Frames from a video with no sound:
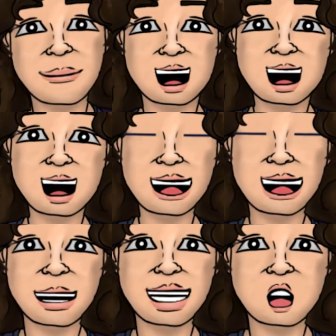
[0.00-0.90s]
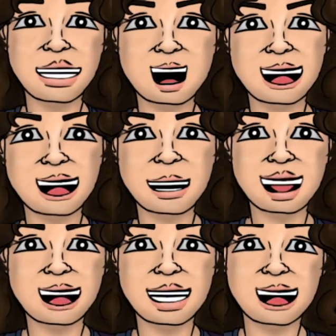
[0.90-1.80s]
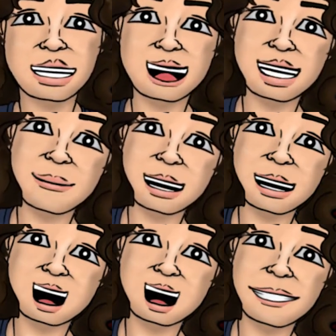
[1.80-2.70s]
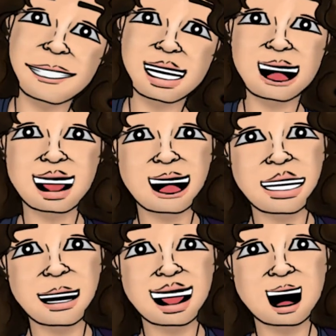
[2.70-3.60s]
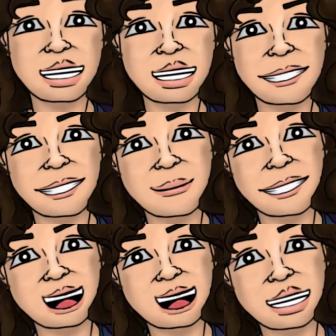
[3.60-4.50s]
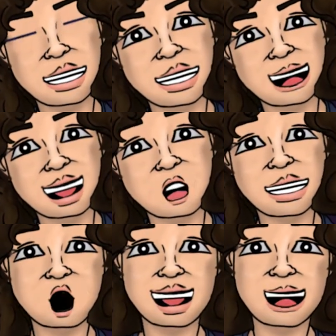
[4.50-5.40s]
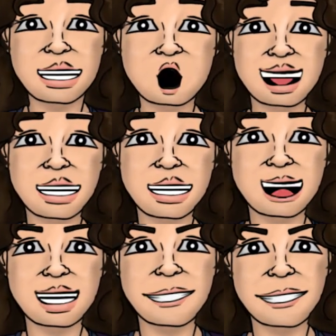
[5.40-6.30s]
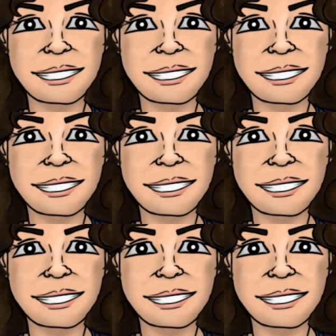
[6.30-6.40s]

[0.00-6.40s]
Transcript: commentary, or zombies that just fuck everything up, no questions asked. And then the most important question,